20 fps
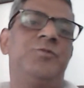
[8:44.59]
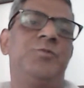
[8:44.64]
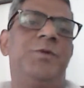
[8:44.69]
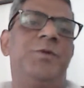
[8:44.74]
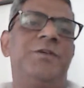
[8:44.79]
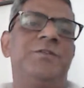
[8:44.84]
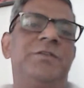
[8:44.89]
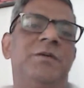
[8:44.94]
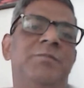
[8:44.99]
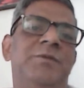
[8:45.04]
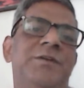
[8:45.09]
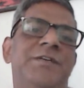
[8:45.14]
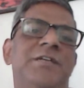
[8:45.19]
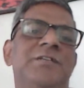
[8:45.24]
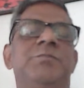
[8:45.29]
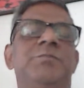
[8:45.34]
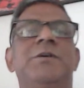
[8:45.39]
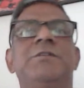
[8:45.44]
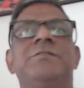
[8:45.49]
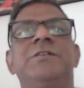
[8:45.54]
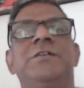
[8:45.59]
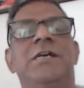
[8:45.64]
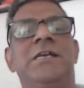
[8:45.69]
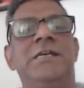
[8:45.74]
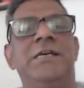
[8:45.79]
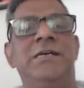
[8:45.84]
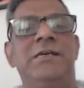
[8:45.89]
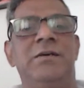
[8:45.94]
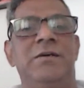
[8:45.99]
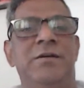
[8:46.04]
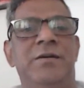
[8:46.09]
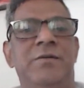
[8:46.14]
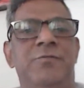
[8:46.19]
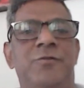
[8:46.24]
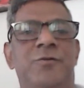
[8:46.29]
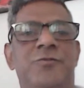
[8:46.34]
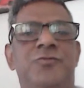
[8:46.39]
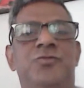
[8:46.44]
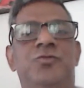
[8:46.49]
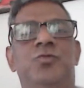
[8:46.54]
suprasegmentals basically
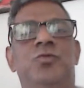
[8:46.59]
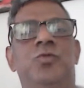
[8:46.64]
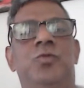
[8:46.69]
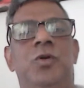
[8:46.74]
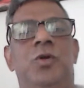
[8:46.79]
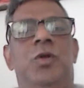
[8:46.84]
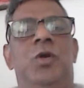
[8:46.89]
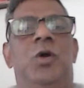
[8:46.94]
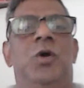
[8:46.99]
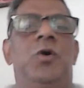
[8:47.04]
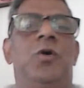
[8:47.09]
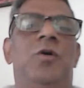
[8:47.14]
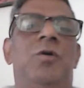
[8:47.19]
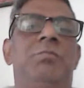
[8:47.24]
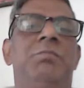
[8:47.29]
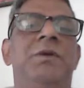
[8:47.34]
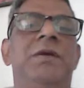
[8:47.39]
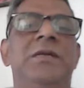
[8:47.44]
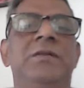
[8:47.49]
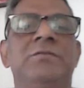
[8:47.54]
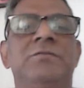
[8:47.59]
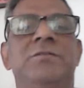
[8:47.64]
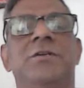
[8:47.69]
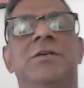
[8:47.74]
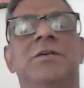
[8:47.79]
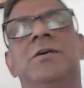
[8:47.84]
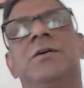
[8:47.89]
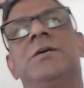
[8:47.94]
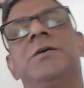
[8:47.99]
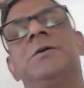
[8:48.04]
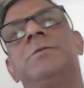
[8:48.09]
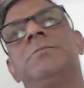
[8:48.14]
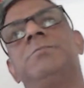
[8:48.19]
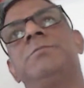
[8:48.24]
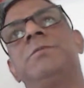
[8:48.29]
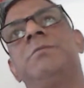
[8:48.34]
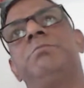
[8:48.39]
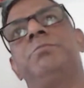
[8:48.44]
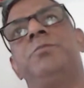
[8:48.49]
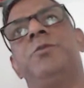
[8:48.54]
refers to or means
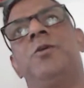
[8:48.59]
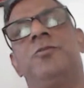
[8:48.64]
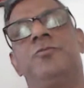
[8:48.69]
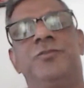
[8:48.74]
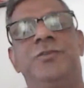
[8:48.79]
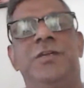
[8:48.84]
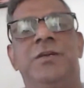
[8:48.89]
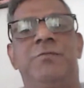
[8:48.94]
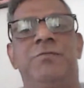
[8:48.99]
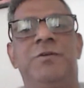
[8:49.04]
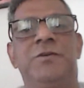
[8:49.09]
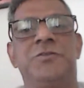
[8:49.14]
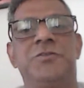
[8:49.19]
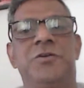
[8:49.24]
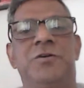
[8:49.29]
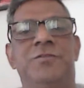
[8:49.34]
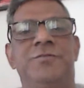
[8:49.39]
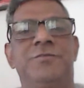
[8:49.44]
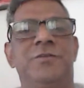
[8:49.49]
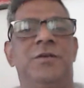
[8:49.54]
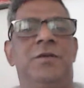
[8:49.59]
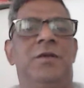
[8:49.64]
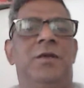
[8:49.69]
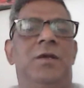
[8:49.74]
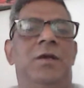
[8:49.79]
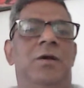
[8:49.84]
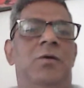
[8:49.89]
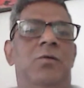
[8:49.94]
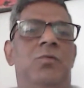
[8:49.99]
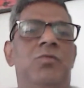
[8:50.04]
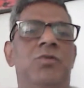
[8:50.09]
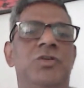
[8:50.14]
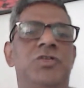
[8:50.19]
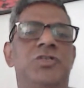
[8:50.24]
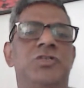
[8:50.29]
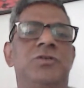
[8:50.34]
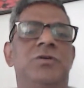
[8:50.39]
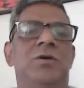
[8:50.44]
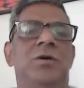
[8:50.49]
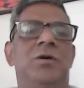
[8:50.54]
the prosodic features,
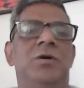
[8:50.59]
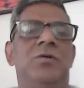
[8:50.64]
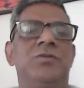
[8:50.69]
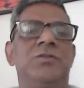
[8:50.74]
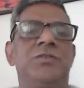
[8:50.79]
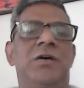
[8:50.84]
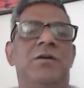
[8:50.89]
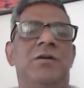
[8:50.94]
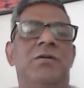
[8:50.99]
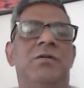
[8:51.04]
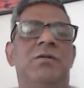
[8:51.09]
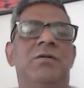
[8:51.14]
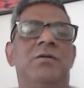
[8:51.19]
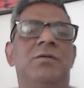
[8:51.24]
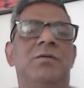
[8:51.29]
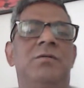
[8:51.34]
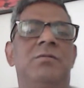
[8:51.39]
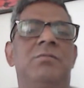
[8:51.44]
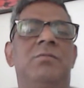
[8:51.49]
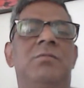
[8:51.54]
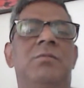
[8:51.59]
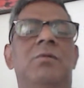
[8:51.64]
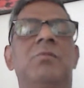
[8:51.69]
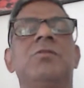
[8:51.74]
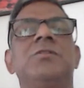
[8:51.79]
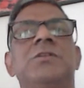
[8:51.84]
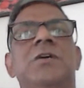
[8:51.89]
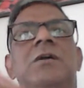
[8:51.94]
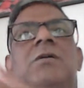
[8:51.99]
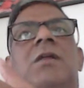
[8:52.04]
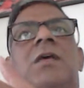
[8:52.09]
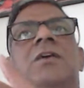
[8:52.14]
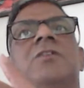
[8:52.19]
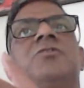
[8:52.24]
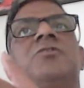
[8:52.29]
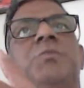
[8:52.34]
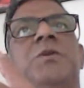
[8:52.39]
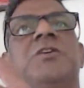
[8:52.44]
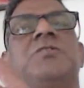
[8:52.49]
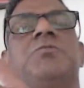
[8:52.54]
which are like
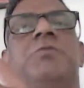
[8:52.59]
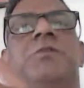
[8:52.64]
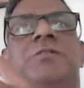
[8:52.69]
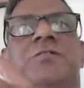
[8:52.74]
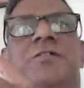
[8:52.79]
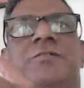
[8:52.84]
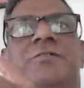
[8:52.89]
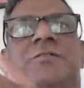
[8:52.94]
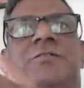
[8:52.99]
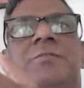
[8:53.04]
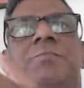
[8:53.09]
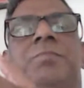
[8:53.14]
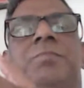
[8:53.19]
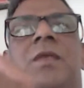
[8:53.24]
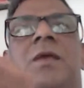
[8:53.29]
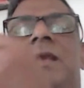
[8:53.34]
speech features.